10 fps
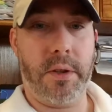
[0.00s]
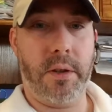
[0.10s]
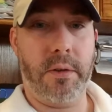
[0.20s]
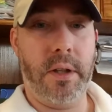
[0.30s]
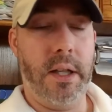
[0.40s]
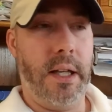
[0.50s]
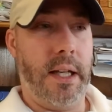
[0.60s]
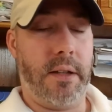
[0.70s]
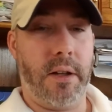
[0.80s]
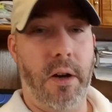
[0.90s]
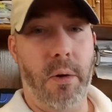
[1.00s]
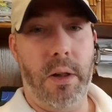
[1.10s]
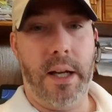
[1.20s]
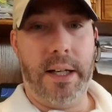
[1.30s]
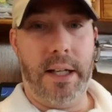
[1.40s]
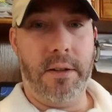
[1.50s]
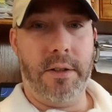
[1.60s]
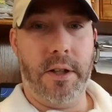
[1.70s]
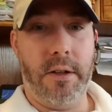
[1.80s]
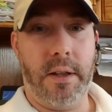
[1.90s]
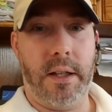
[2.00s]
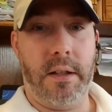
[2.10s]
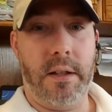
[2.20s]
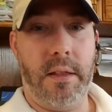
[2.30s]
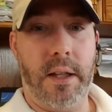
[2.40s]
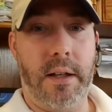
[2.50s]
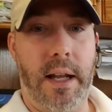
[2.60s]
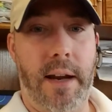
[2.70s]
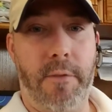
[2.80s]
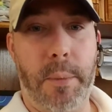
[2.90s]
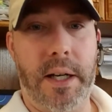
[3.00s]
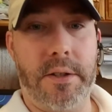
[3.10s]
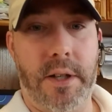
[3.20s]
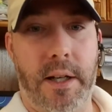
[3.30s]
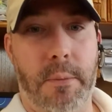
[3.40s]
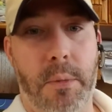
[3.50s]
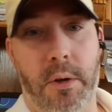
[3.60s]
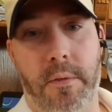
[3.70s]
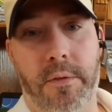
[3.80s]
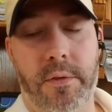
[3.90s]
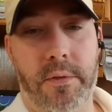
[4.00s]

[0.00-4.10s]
So it's a whole lot easier than everybody trying to move